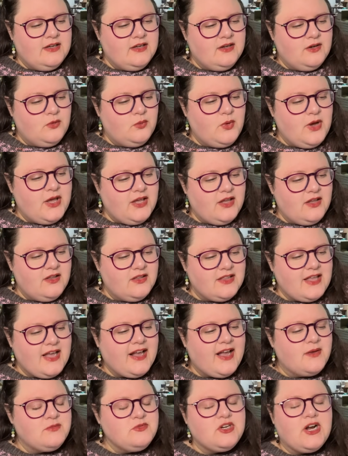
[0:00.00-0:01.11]
well, like
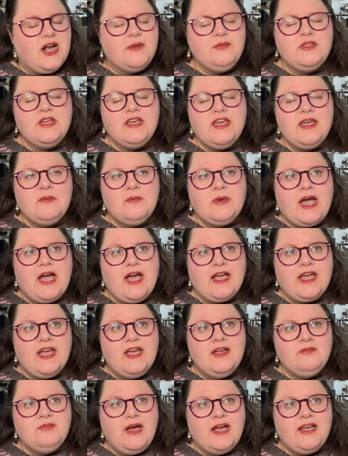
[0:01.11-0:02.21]
I'm, I'm thinking back in my